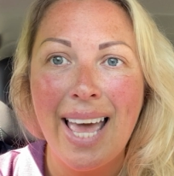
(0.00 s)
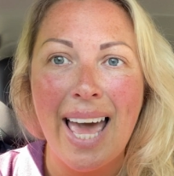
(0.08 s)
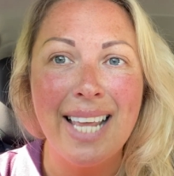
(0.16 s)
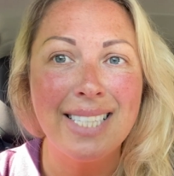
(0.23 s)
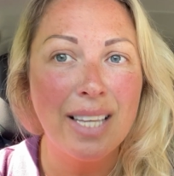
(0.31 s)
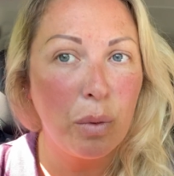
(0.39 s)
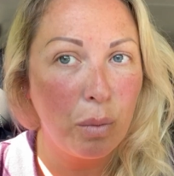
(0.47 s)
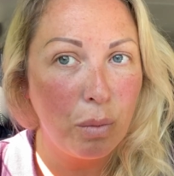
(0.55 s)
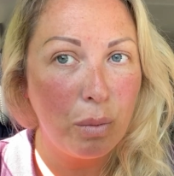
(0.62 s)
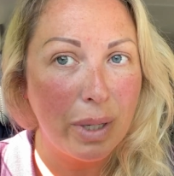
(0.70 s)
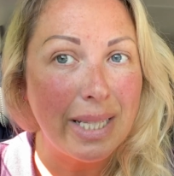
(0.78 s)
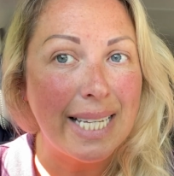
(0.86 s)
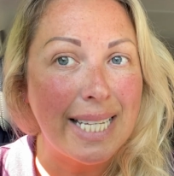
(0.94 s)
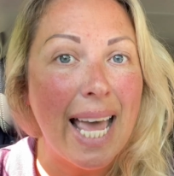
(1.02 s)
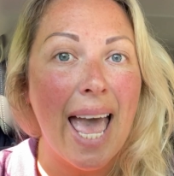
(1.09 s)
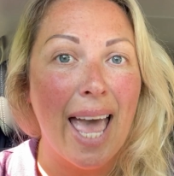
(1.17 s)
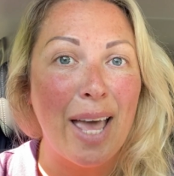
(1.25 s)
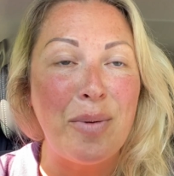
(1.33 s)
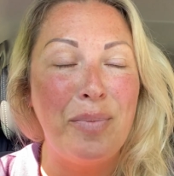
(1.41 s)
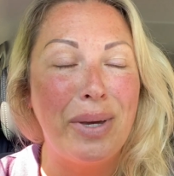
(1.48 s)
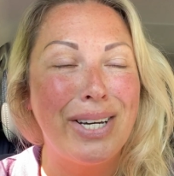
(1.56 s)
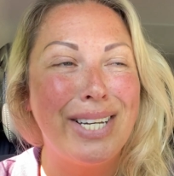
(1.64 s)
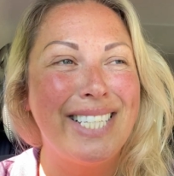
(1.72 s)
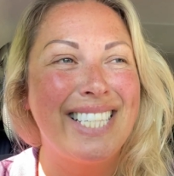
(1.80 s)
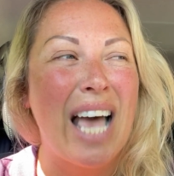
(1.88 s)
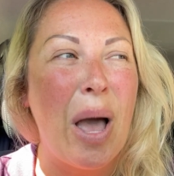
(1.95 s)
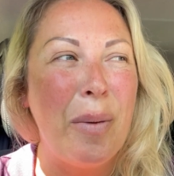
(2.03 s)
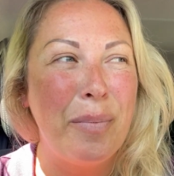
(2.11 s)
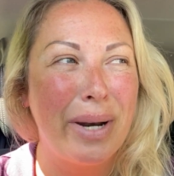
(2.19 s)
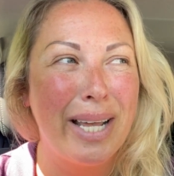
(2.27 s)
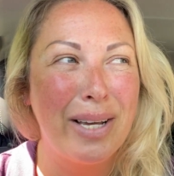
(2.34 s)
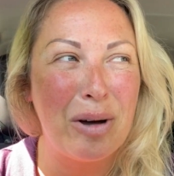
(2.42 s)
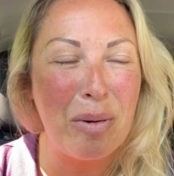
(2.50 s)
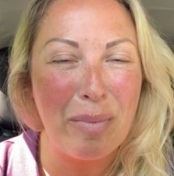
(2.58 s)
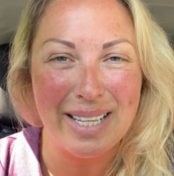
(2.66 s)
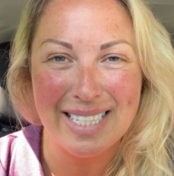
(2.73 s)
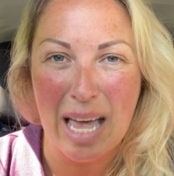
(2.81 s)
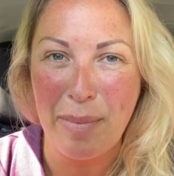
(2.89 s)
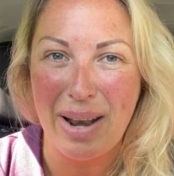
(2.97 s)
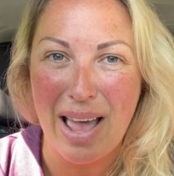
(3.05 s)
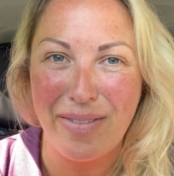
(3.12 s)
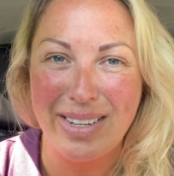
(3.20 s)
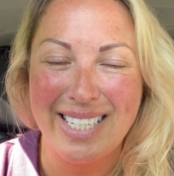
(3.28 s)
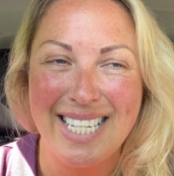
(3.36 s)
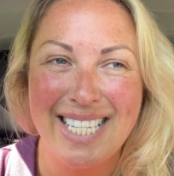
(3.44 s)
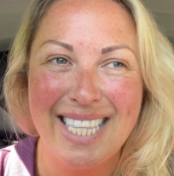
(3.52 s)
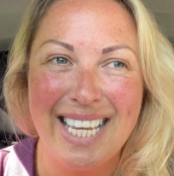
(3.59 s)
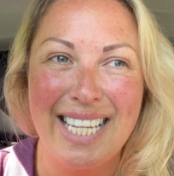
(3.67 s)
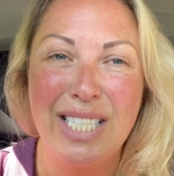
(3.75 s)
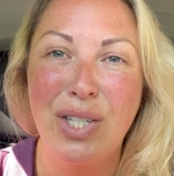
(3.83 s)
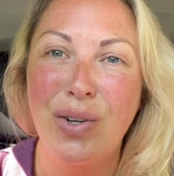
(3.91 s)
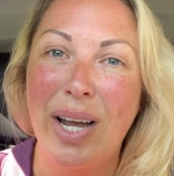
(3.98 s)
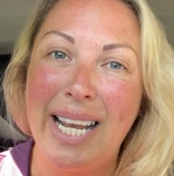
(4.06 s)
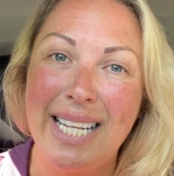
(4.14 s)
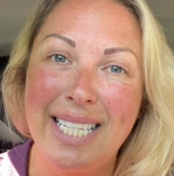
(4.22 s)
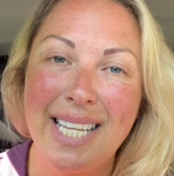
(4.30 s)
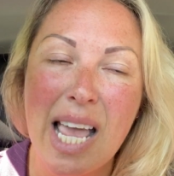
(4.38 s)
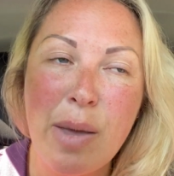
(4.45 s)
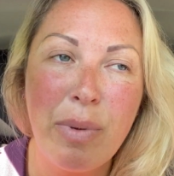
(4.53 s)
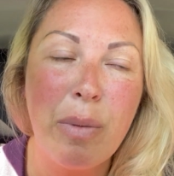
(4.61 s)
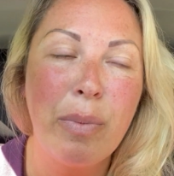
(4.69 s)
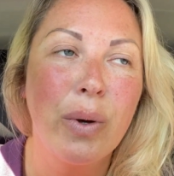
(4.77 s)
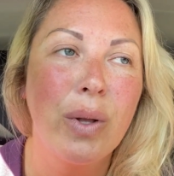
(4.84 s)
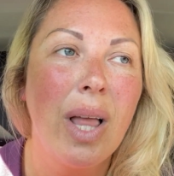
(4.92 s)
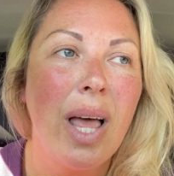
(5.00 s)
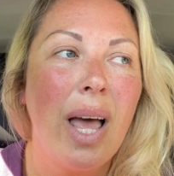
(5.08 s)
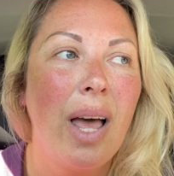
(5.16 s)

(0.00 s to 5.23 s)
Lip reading: And it's like, well, I dare, because I'm putting all my time and effort into things to try and entertain people.